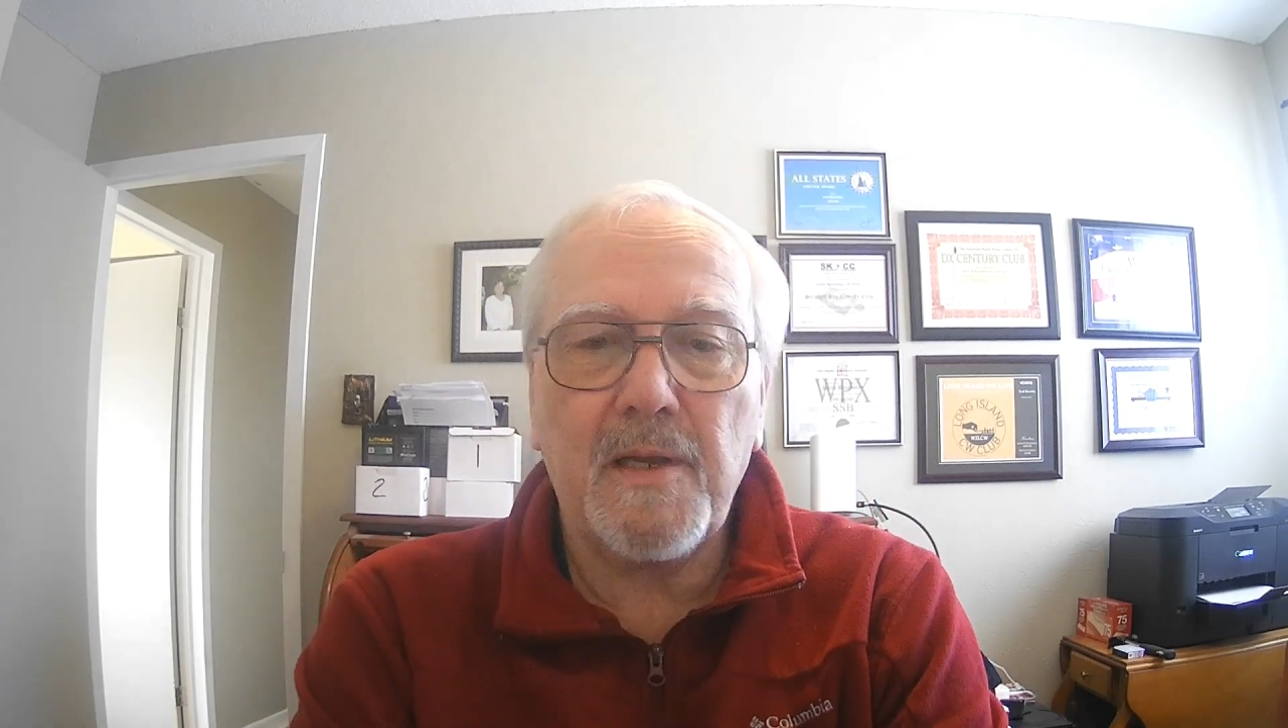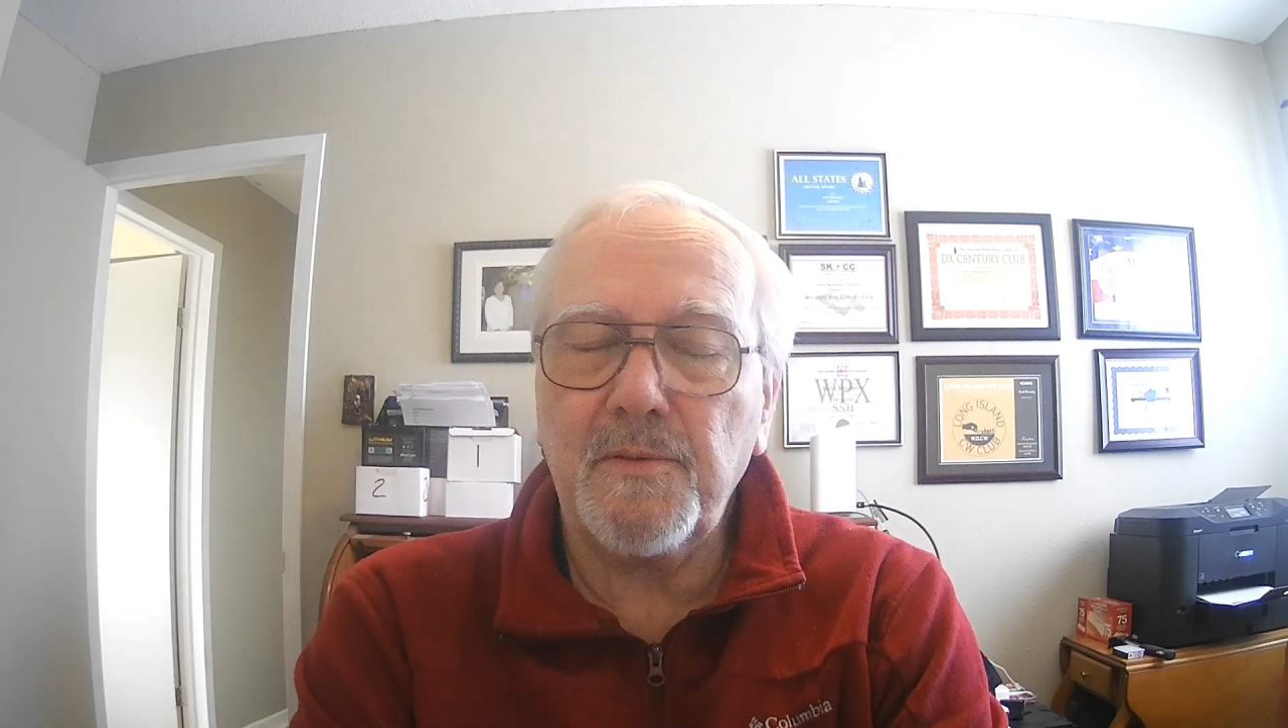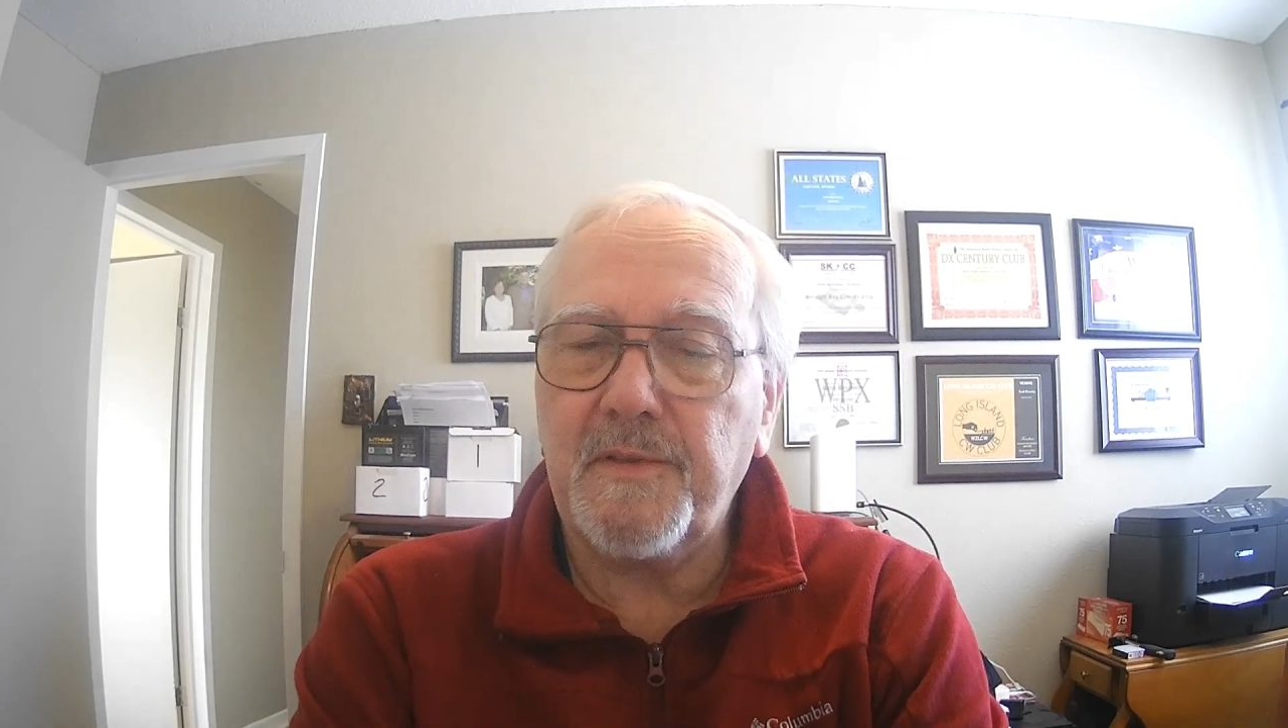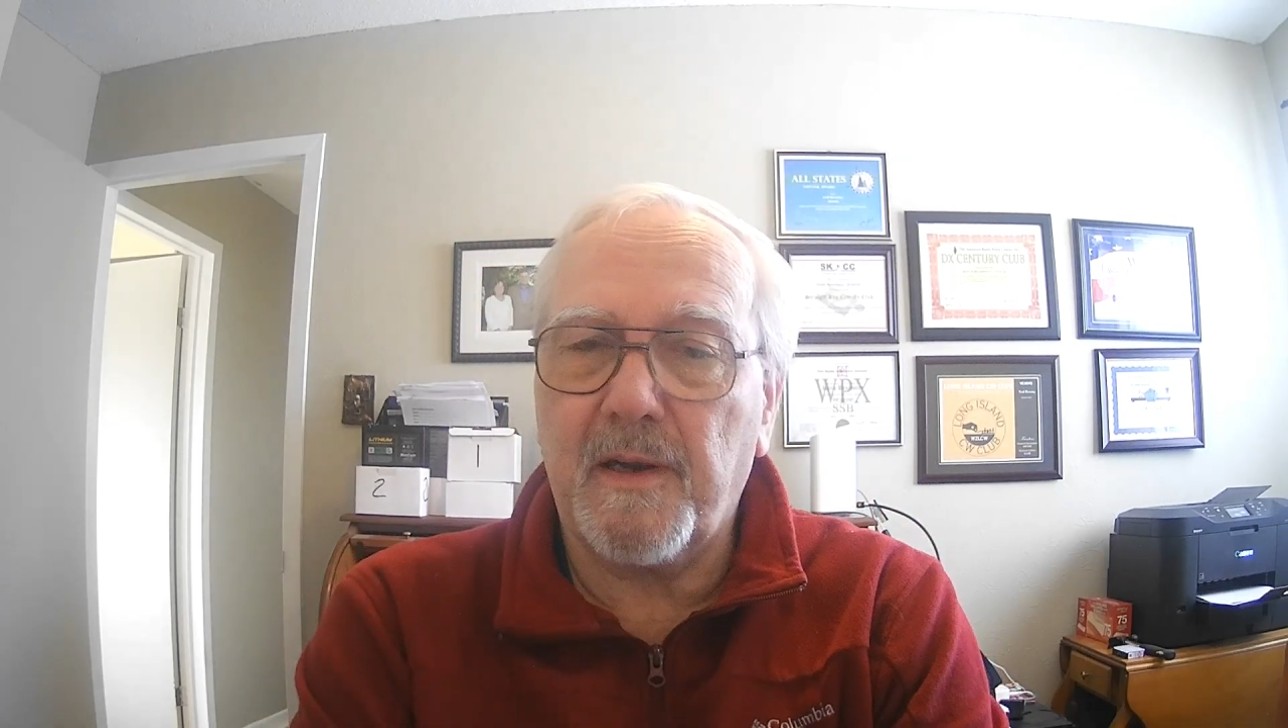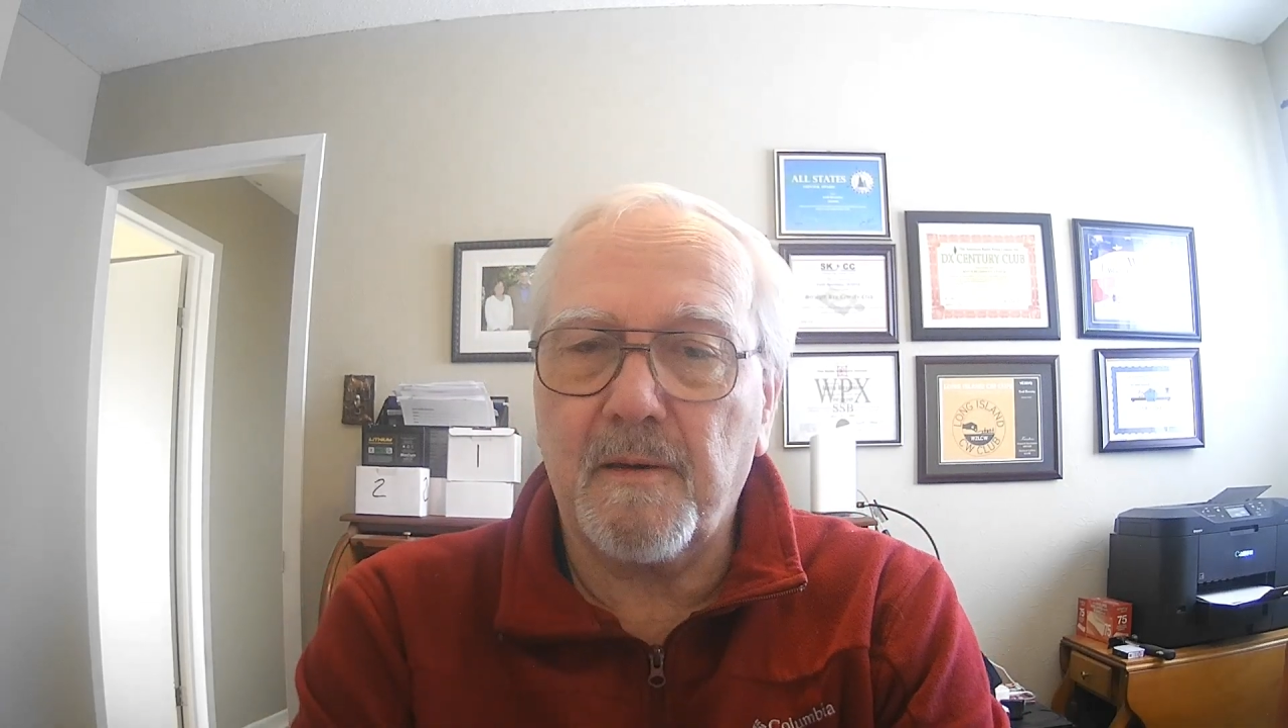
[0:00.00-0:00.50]

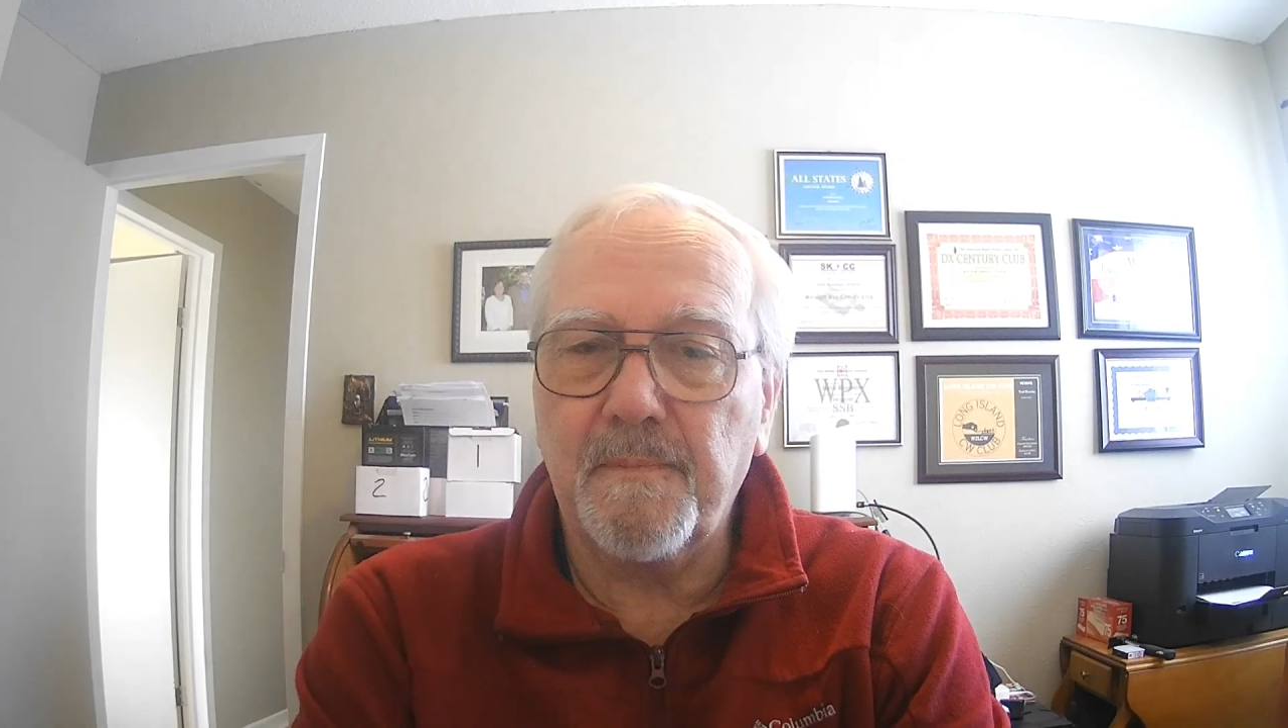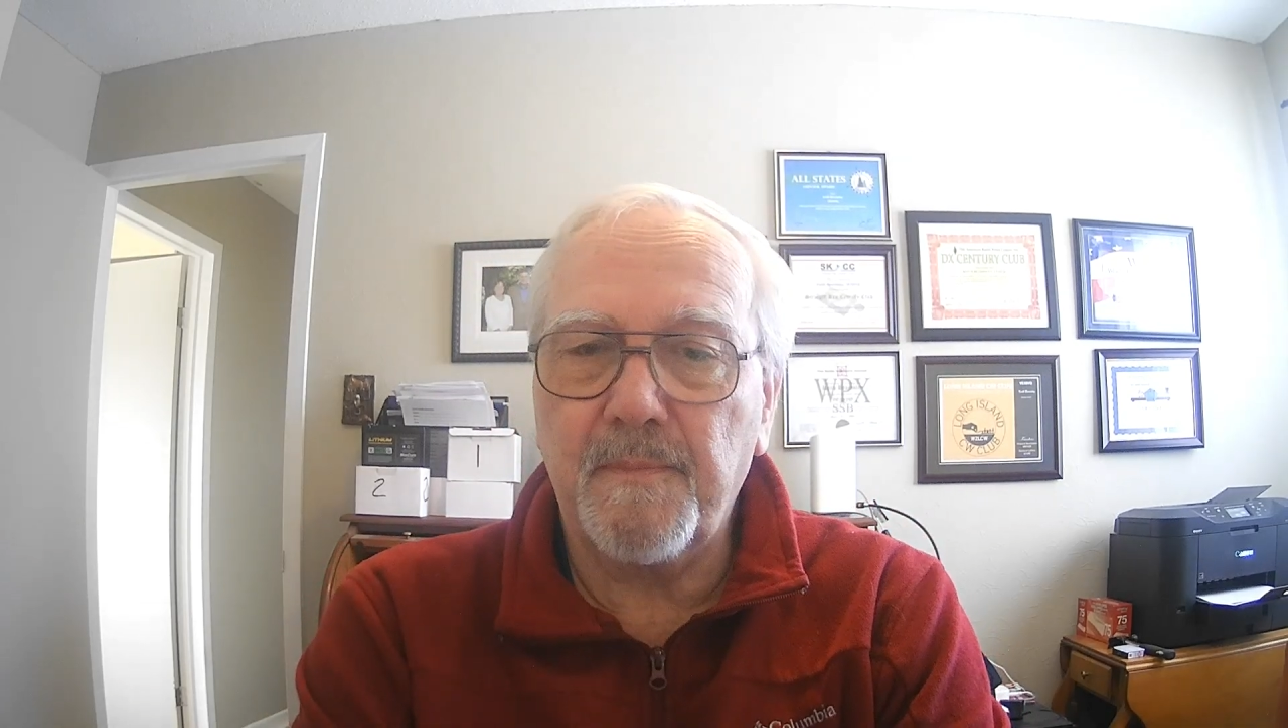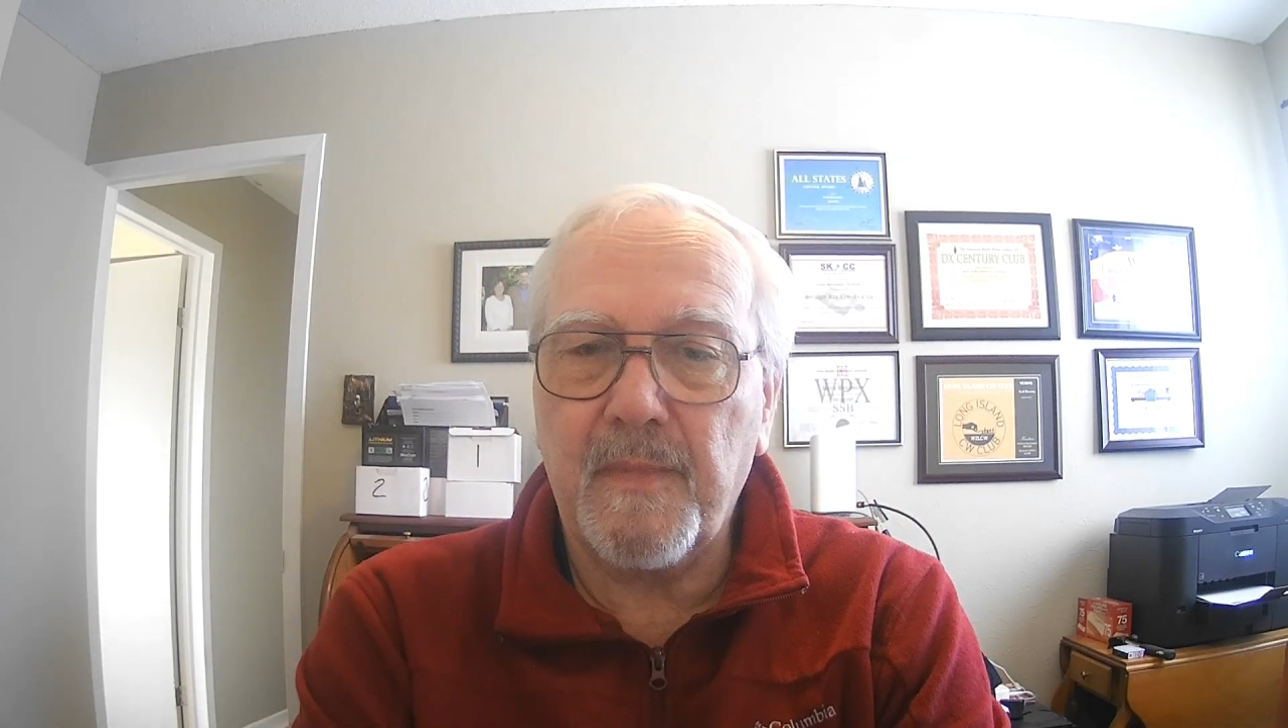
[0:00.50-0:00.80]
out there.